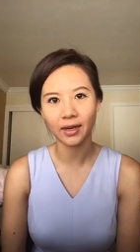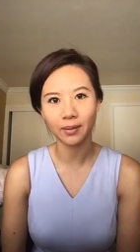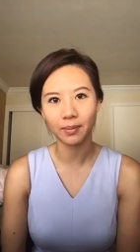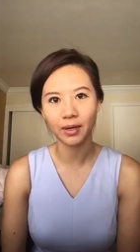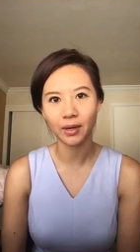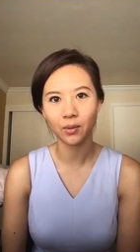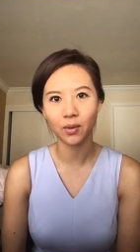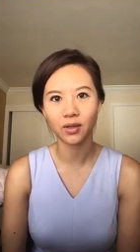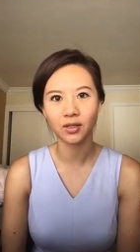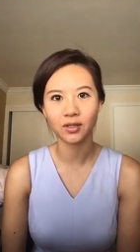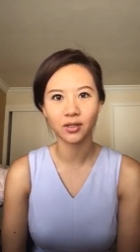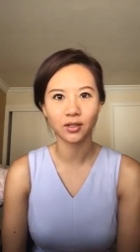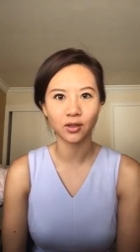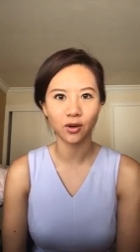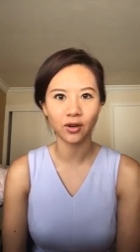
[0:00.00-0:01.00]
anybody wants
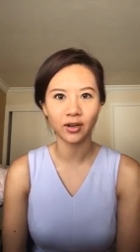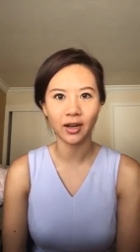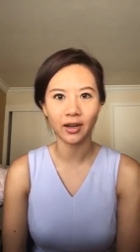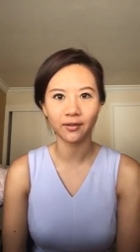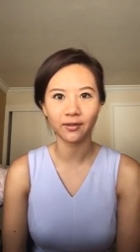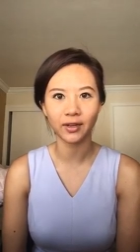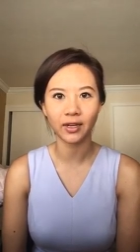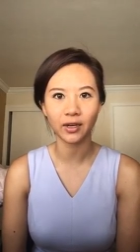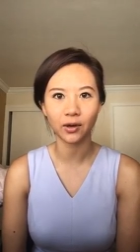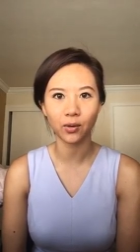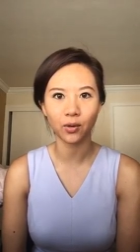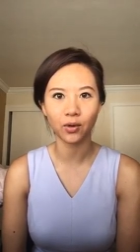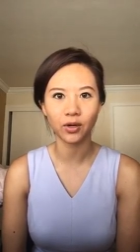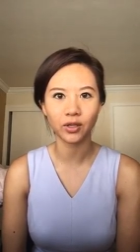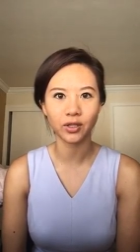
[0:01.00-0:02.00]
to start an IV
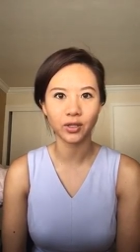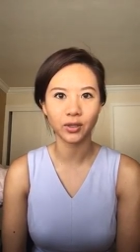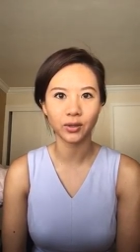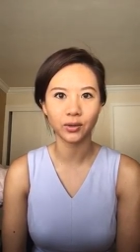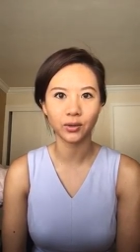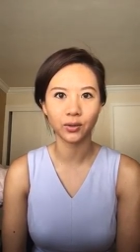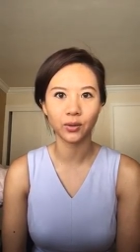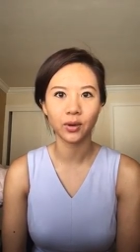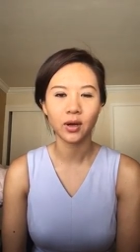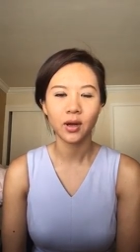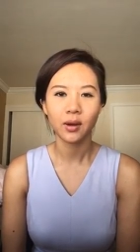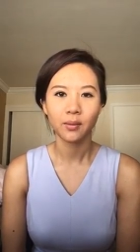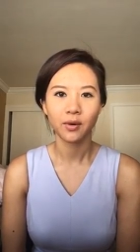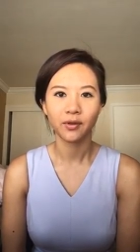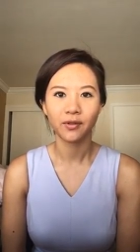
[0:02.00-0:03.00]
or do
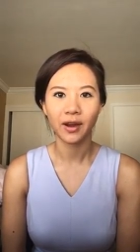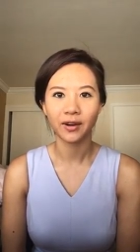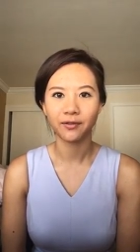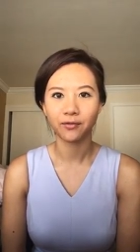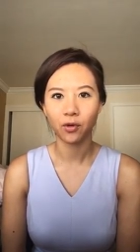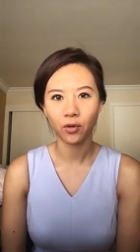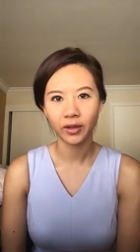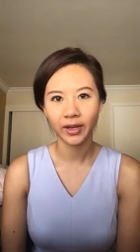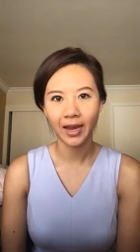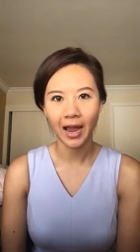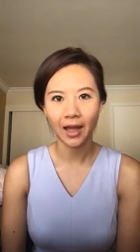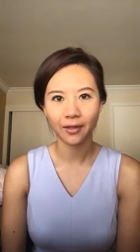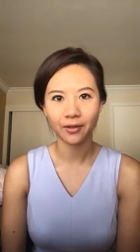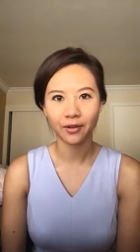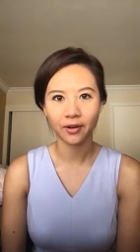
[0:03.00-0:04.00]
provide Foley
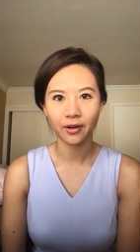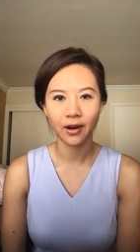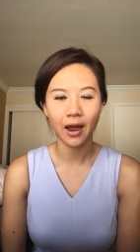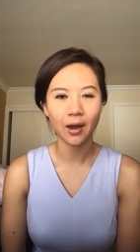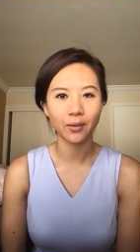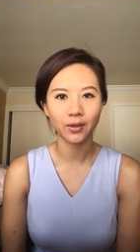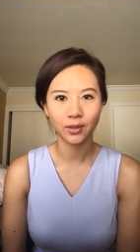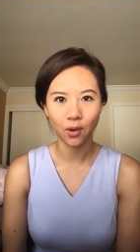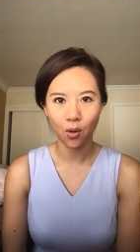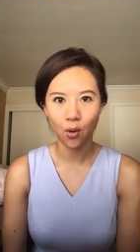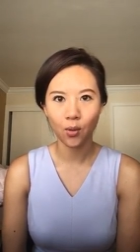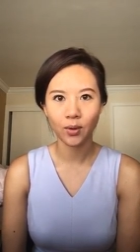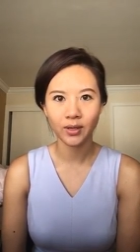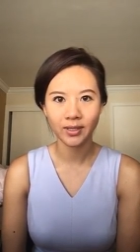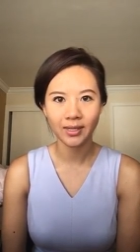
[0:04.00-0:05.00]
catheter, I was
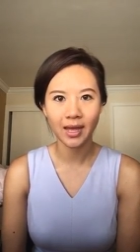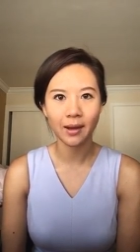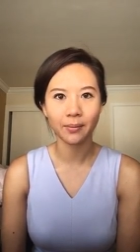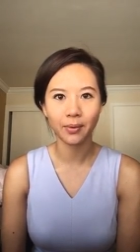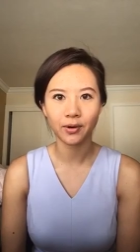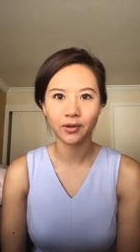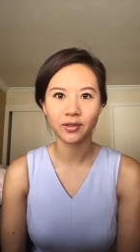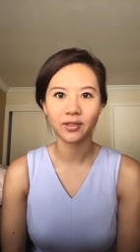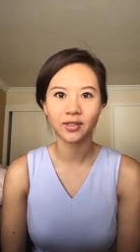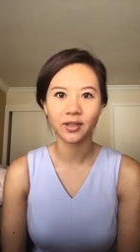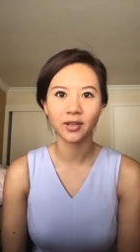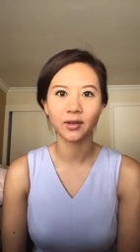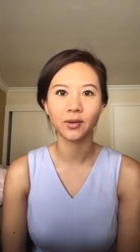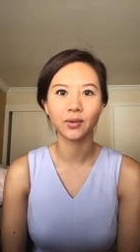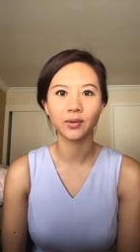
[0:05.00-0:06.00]
always that
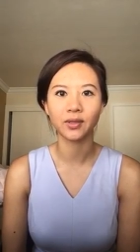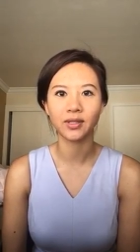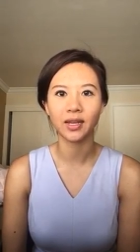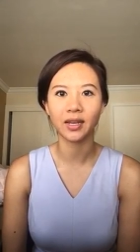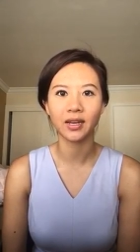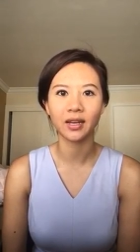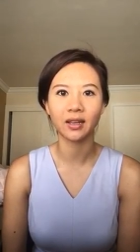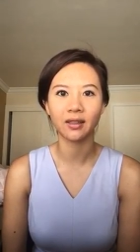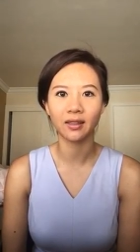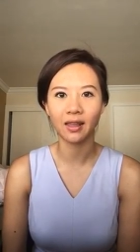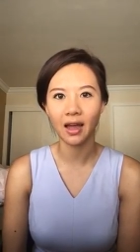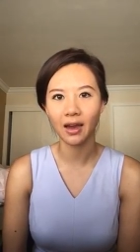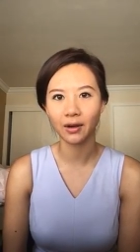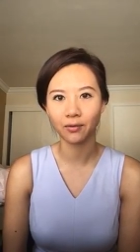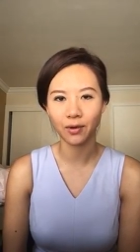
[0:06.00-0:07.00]
person who's standing in
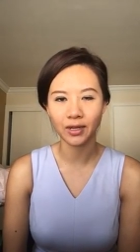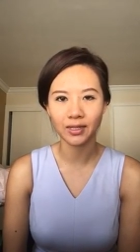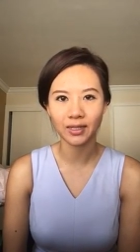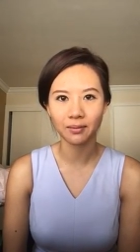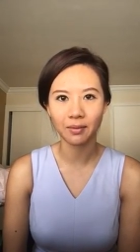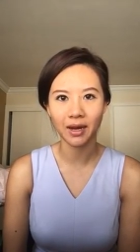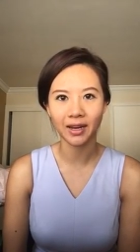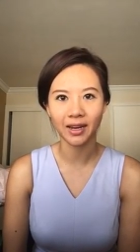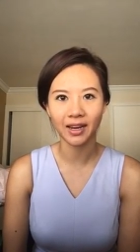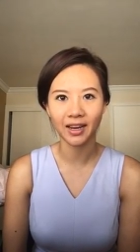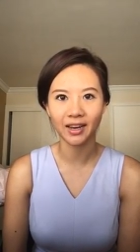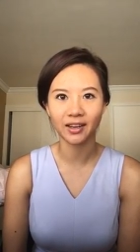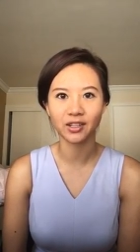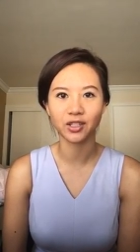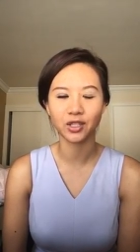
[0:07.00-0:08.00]
line, raising my
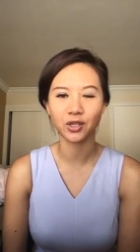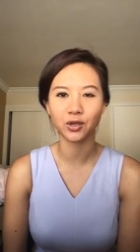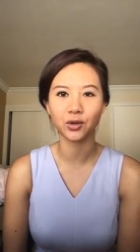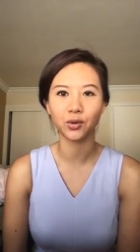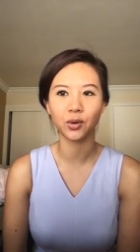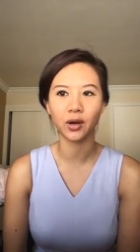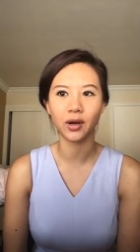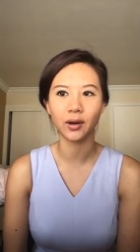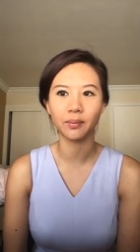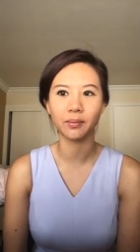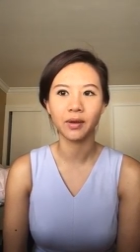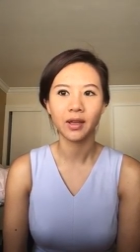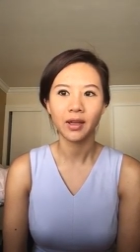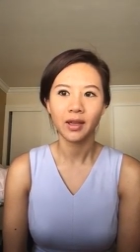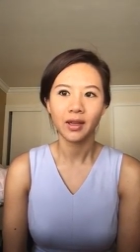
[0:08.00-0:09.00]
hand to, um,